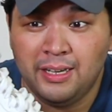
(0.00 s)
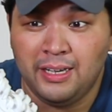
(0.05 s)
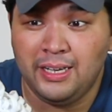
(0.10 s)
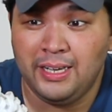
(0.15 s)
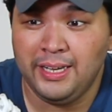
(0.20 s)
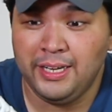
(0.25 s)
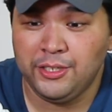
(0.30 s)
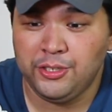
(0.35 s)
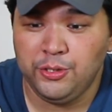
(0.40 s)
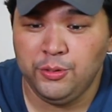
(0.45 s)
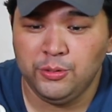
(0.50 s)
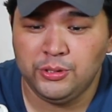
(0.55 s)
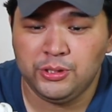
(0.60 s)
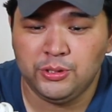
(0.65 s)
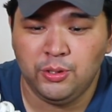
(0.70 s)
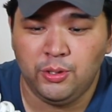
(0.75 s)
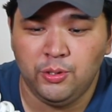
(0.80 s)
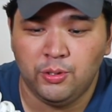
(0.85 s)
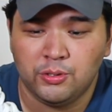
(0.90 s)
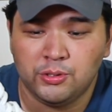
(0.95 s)
Wow. It
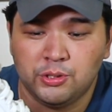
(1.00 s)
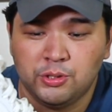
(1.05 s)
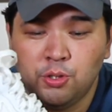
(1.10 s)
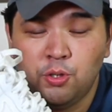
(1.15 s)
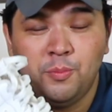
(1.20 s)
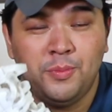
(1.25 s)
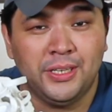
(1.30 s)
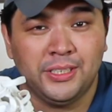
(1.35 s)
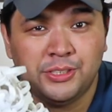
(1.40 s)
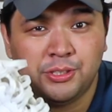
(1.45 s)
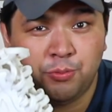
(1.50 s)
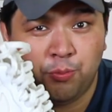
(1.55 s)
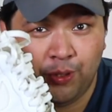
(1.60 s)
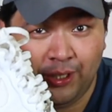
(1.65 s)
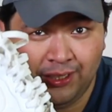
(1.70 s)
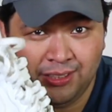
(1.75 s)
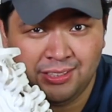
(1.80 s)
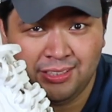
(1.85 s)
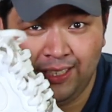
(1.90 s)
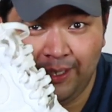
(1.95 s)
used to look so much
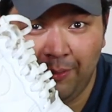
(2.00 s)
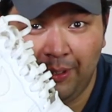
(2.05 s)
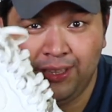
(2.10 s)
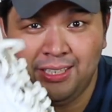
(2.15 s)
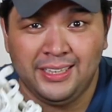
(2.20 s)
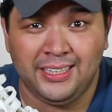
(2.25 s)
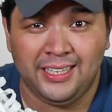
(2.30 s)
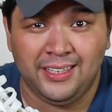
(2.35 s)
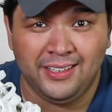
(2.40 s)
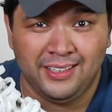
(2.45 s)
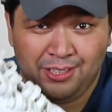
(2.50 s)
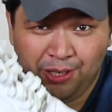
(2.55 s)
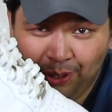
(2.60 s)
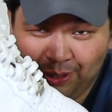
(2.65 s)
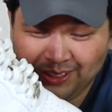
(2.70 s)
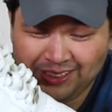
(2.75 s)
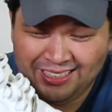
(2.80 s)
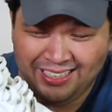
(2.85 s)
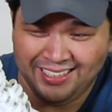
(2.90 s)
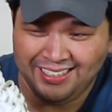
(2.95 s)
worse than what it
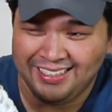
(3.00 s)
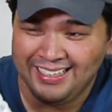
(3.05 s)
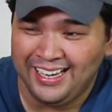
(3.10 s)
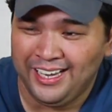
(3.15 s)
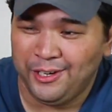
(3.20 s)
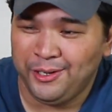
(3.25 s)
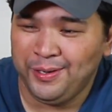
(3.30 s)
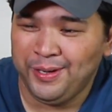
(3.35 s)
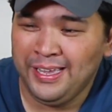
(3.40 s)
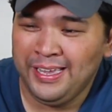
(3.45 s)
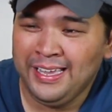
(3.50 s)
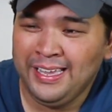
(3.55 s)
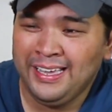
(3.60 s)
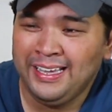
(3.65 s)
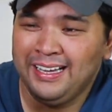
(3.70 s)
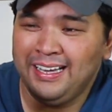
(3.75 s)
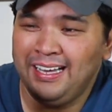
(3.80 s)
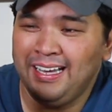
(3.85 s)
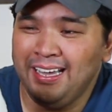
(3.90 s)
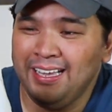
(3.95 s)
looks like now.
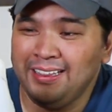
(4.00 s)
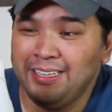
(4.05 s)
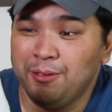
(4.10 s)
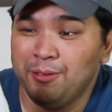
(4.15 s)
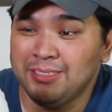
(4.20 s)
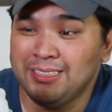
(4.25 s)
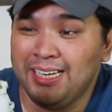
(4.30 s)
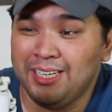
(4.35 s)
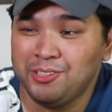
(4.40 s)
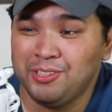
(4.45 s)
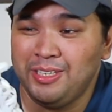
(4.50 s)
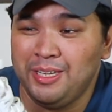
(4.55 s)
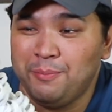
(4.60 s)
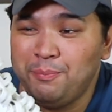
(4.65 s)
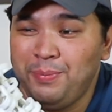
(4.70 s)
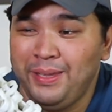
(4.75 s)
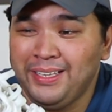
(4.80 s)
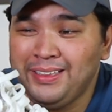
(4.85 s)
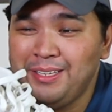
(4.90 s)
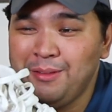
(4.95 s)
And there was
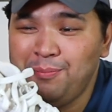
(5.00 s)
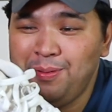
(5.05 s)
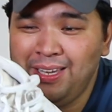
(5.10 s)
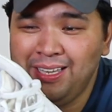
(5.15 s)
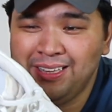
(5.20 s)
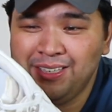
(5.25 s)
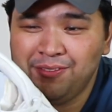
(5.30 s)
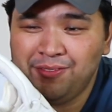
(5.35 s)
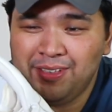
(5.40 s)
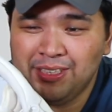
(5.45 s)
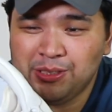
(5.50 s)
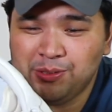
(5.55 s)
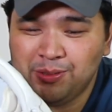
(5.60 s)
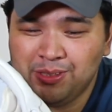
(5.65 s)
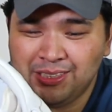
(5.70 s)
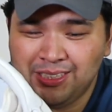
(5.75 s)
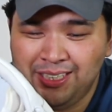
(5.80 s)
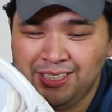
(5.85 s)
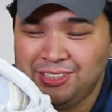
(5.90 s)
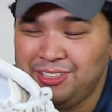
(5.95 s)
actually a big debate if this
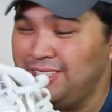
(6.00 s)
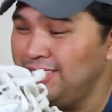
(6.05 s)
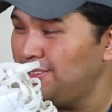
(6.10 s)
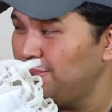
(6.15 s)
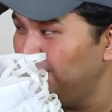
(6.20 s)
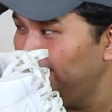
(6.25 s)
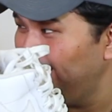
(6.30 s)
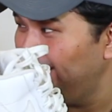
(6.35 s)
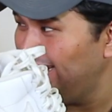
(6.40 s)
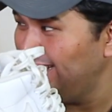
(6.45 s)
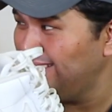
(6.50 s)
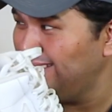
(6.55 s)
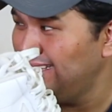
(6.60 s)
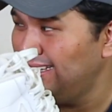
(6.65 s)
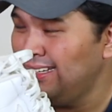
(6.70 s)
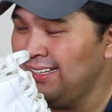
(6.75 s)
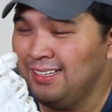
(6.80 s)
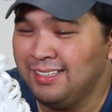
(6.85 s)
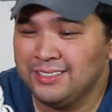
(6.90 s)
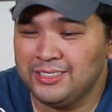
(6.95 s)
was legit or not.
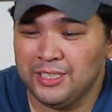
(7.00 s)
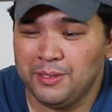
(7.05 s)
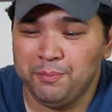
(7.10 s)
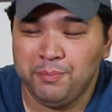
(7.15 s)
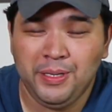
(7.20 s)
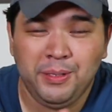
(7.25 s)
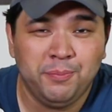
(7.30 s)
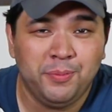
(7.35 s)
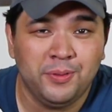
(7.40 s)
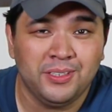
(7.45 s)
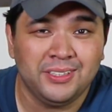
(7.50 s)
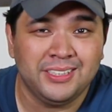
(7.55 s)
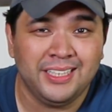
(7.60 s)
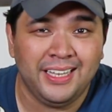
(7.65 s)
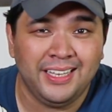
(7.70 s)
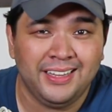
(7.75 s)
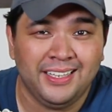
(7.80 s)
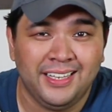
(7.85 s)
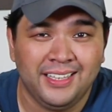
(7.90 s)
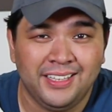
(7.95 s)
Mm. Some people
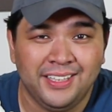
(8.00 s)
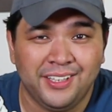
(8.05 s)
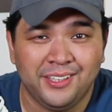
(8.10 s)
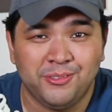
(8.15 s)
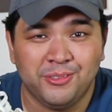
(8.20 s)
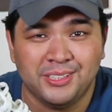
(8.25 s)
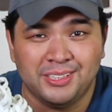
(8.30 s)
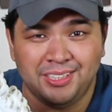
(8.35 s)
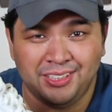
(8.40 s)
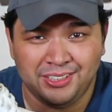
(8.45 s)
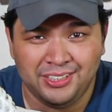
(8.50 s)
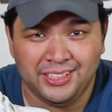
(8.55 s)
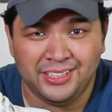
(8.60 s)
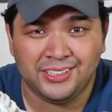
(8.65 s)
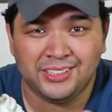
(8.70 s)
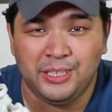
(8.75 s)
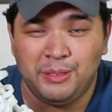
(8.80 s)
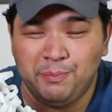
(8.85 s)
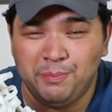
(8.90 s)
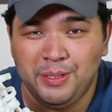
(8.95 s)
said that it was
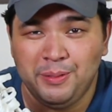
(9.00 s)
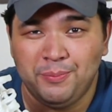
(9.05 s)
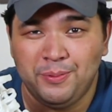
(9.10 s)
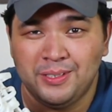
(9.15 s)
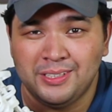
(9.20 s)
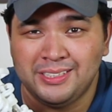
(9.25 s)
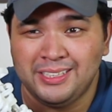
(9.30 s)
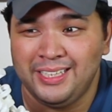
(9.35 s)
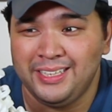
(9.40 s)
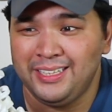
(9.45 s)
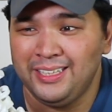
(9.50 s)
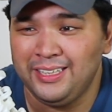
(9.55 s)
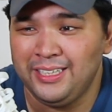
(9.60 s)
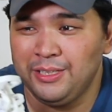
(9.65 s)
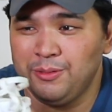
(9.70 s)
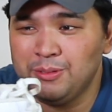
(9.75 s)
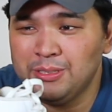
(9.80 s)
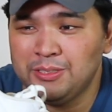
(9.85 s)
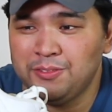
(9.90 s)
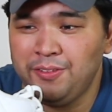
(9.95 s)
legit. Some people said that
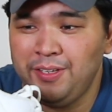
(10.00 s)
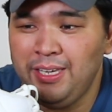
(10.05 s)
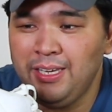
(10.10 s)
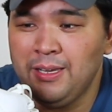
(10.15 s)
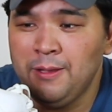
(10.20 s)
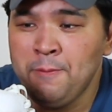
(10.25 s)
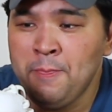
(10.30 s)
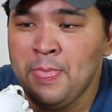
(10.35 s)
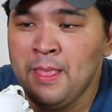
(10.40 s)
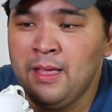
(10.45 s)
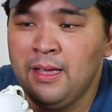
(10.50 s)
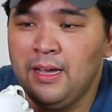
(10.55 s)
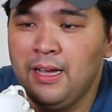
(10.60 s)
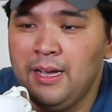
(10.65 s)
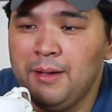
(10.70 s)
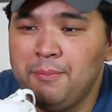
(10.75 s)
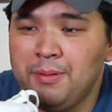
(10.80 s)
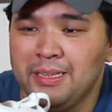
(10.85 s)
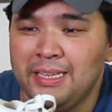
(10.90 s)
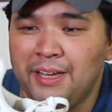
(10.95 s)
it was fake.
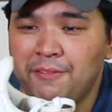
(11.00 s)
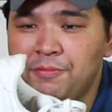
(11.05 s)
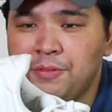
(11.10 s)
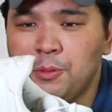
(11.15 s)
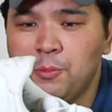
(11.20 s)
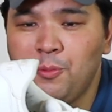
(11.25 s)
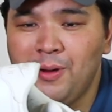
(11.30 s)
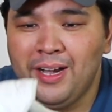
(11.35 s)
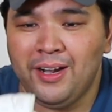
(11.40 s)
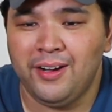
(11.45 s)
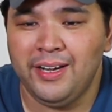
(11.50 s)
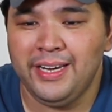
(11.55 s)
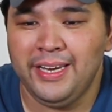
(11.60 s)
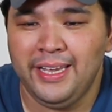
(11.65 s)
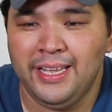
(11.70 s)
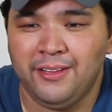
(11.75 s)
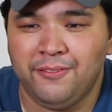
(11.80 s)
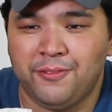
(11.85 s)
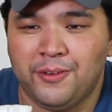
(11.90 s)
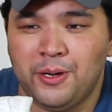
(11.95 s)
But after wearing
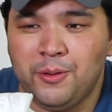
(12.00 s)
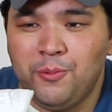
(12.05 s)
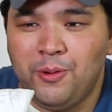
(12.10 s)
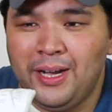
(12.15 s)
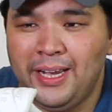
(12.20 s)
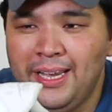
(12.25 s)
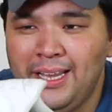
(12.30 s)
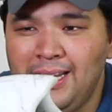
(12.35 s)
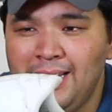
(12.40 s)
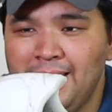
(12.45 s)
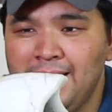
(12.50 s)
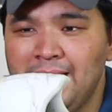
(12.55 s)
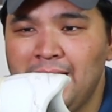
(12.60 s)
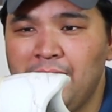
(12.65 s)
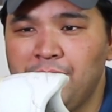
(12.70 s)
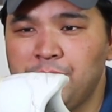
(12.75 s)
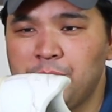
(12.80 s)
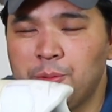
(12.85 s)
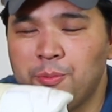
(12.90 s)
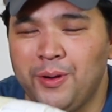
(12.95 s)
it for a while and
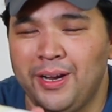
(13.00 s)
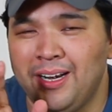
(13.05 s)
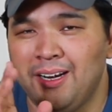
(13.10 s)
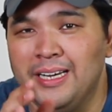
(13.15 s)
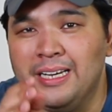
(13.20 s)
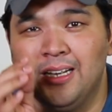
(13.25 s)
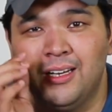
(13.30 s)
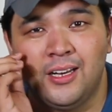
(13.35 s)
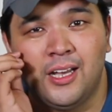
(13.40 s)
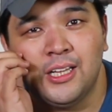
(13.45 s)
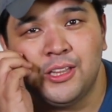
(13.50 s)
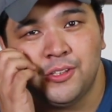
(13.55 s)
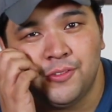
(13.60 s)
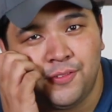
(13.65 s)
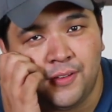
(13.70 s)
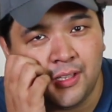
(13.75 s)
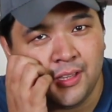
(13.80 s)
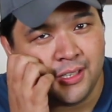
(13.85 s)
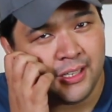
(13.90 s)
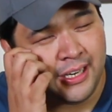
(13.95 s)
after wearing a lot
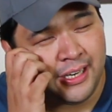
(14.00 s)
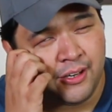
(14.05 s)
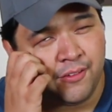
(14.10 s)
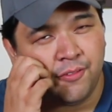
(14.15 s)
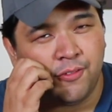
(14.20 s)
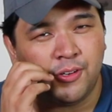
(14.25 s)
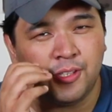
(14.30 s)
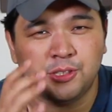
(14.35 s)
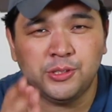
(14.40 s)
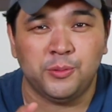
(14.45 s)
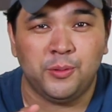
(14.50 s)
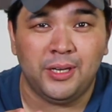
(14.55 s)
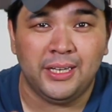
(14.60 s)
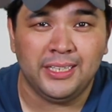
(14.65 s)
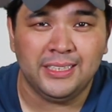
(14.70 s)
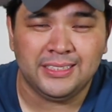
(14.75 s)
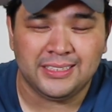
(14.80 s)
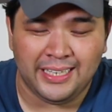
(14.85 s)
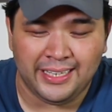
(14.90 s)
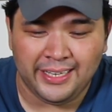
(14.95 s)
of other Air Force
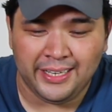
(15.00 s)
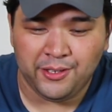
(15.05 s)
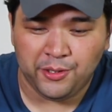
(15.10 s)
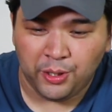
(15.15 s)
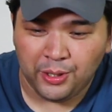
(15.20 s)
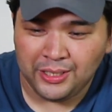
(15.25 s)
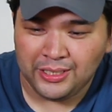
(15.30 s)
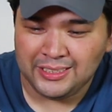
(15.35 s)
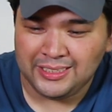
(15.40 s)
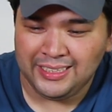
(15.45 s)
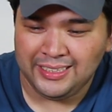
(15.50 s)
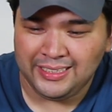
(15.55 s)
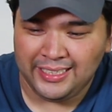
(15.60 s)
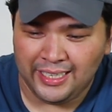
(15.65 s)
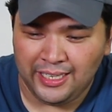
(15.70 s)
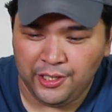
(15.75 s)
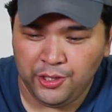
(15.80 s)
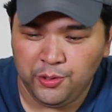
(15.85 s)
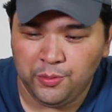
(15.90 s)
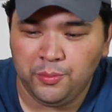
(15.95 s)
Ones, I can honestly
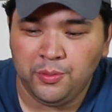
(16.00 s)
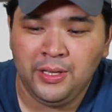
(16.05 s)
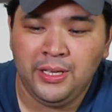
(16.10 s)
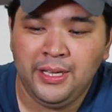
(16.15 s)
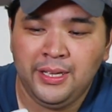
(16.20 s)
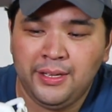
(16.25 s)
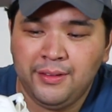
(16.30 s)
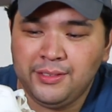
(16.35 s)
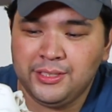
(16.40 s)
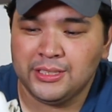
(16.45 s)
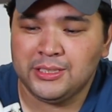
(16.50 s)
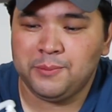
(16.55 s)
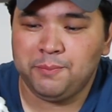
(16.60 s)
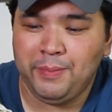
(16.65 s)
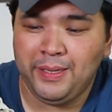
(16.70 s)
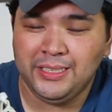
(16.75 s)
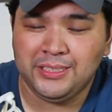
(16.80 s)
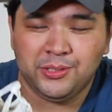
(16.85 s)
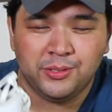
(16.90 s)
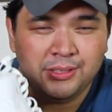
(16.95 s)
tell you,
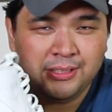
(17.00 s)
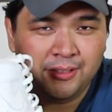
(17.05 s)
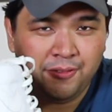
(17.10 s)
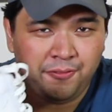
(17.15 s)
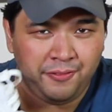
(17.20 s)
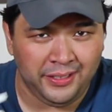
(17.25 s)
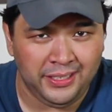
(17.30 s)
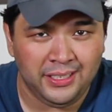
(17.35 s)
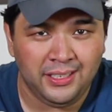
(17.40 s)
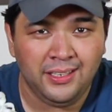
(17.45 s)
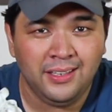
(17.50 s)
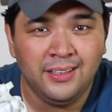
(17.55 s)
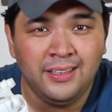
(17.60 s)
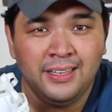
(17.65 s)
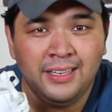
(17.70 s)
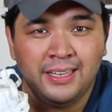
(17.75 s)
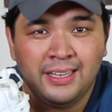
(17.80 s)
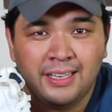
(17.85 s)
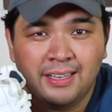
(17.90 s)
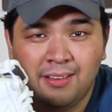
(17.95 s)
just based on the feel,
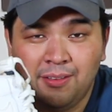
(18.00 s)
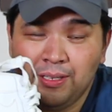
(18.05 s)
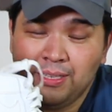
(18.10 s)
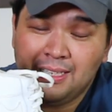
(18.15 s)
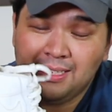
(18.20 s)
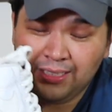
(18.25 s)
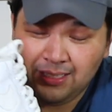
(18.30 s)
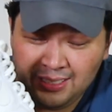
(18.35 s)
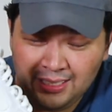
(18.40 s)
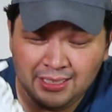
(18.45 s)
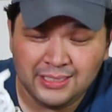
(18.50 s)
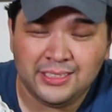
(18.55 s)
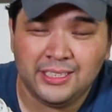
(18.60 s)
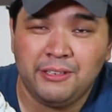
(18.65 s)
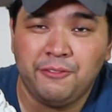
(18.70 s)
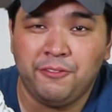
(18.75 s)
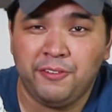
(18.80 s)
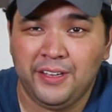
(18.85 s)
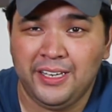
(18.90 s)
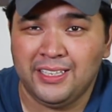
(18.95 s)
that at least
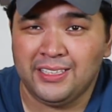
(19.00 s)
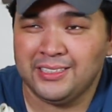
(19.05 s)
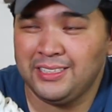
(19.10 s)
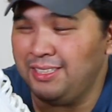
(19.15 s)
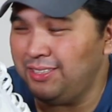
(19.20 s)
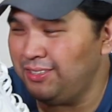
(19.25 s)
it feels